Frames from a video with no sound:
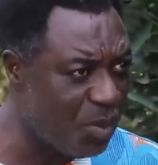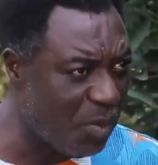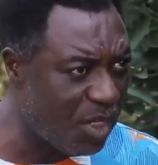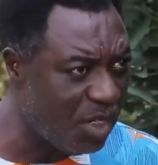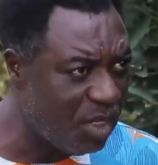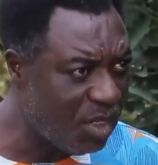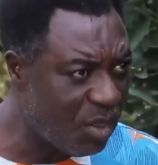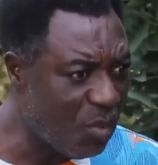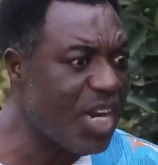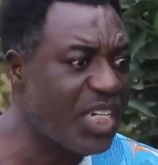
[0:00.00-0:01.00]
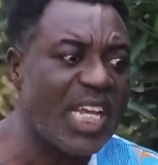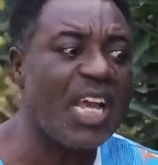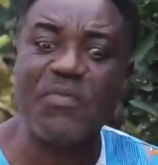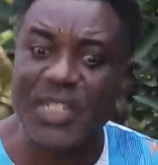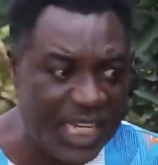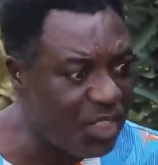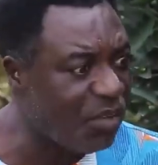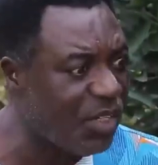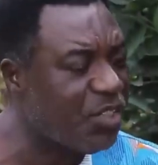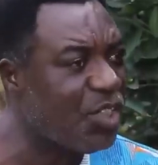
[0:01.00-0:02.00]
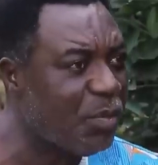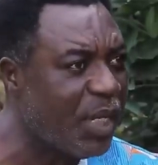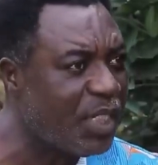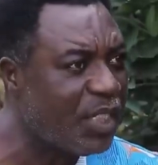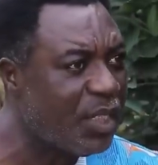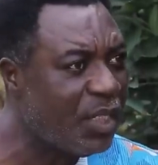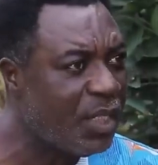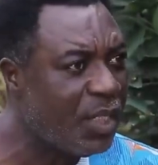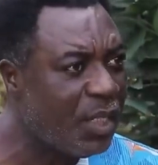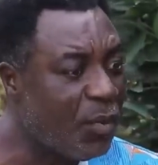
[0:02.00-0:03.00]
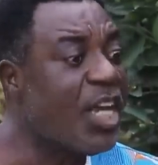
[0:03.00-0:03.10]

Which money? What is the evidence of the treatment?